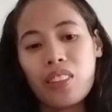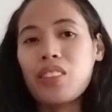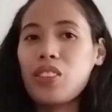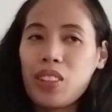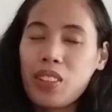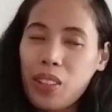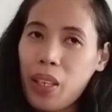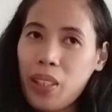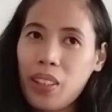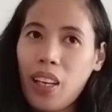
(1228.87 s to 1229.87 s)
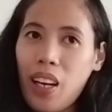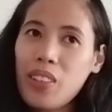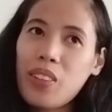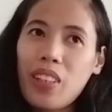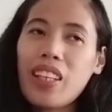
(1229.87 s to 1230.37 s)
just, I
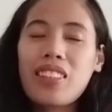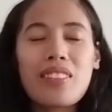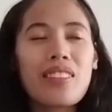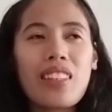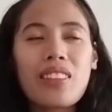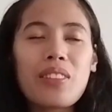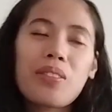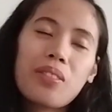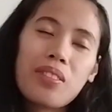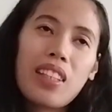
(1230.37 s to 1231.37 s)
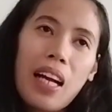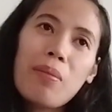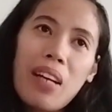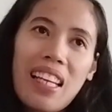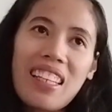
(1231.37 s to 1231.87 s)
don't know, like,
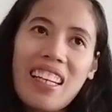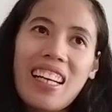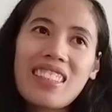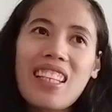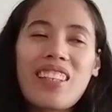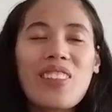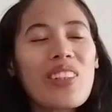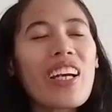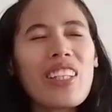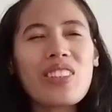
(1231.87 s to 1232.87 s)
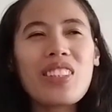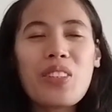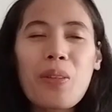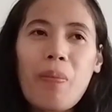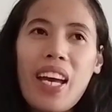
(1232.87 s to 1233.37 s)
kalma lang, guys. Like, okay, you did
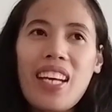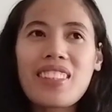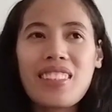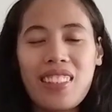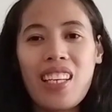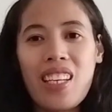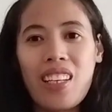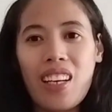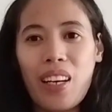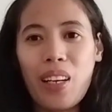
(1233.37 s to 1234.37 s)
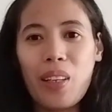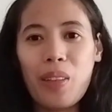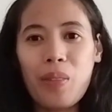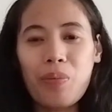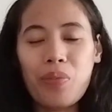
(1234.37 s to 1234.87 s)
your best.
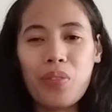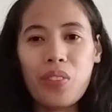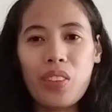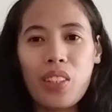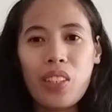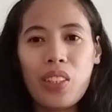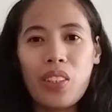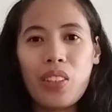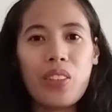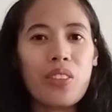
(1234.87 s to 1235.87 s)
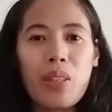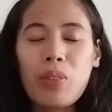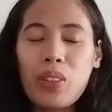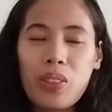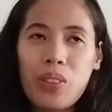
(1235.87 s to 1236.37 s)
Um, you're
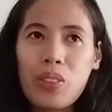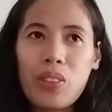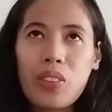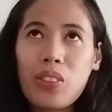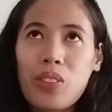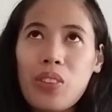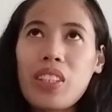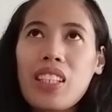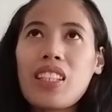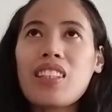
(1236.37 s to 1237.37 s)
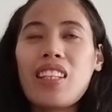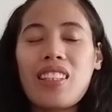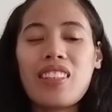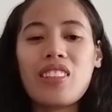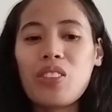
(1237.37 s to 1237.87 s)
able to do it.
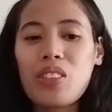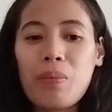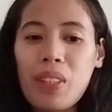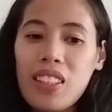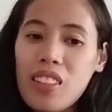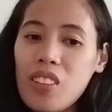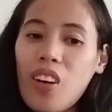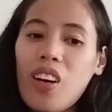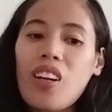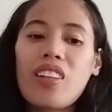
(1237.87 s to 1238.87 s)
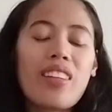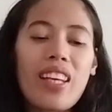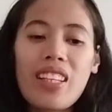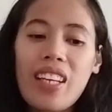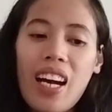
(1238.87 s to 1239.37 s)
You submitted it all. Thank
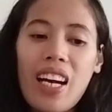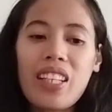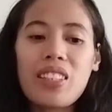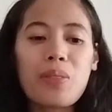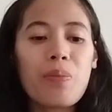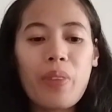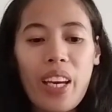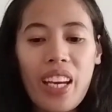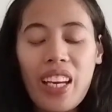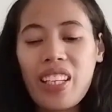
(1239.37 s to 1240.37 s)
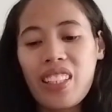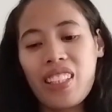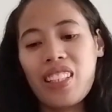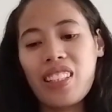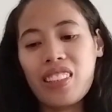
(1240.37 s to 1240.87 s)
God. Just pray
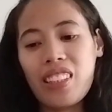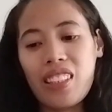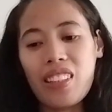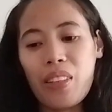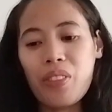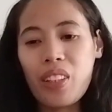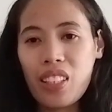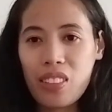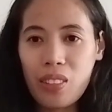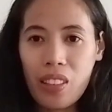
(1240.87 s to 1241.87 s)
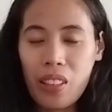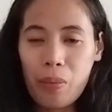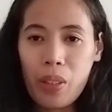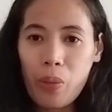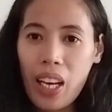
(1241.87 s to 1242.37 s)
that everything's gonna
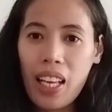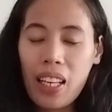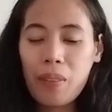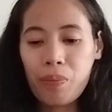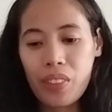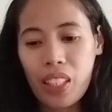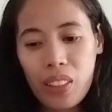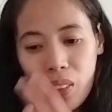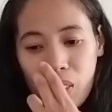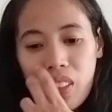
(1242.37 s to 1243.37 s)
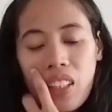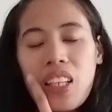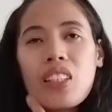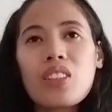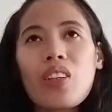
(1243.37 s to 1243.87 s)
be well. Ganon.
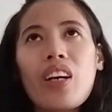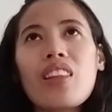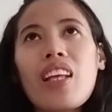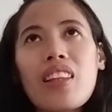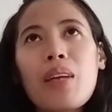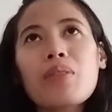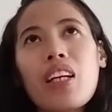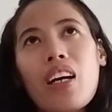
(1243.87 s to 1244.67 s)
So at that time,